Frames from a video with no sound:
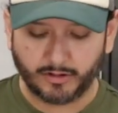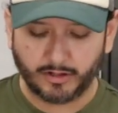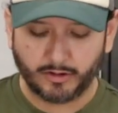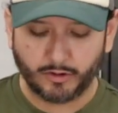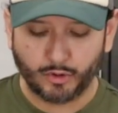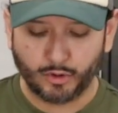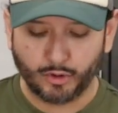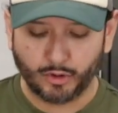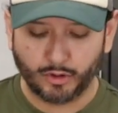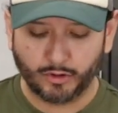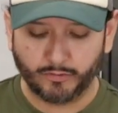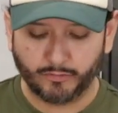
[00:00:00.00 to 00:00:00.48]

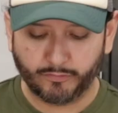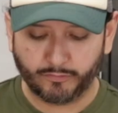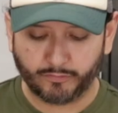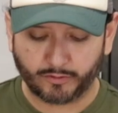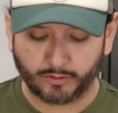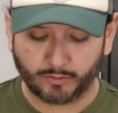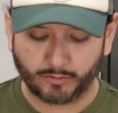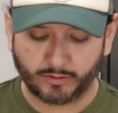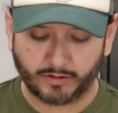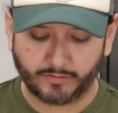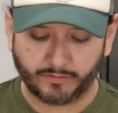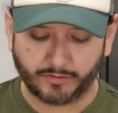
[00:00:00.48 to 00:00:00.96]
hoof
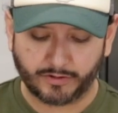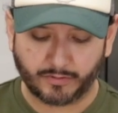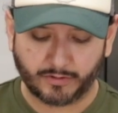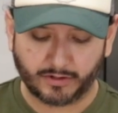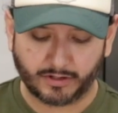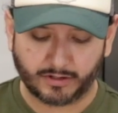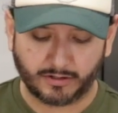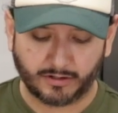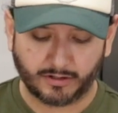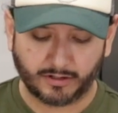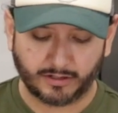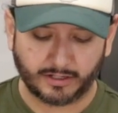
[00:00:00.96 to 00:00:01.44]
or whatever you
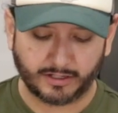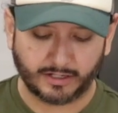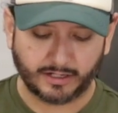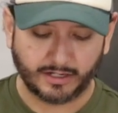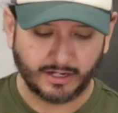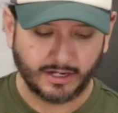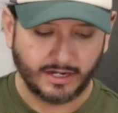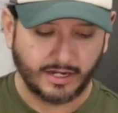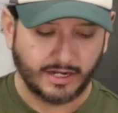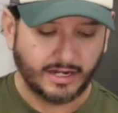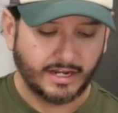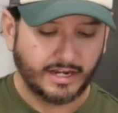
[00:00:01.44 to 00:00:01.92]
want to call it,
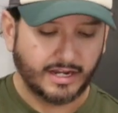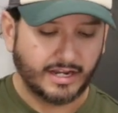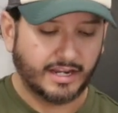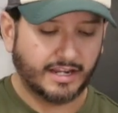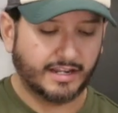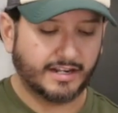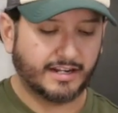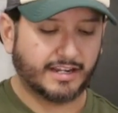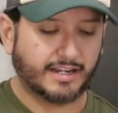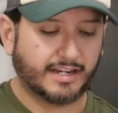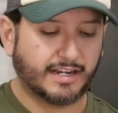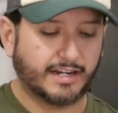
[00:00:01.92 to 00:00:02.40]

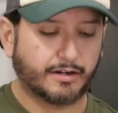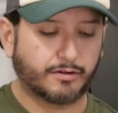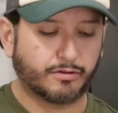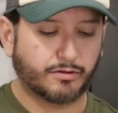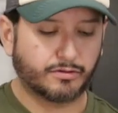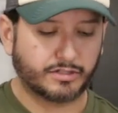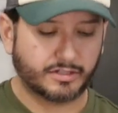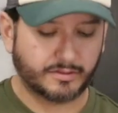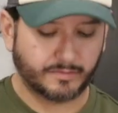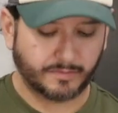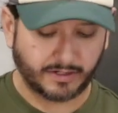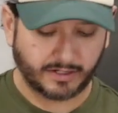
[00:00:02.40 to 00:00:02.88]
and that kind of
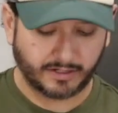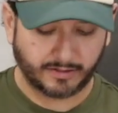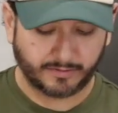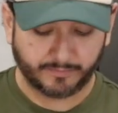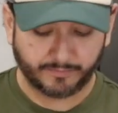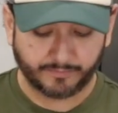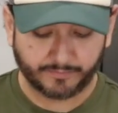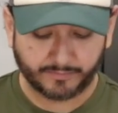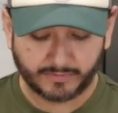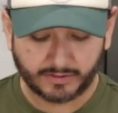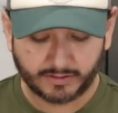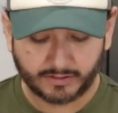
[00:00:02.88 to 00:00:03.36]
grosses me
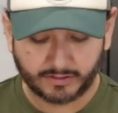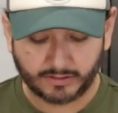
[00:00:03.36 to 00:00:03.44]
out.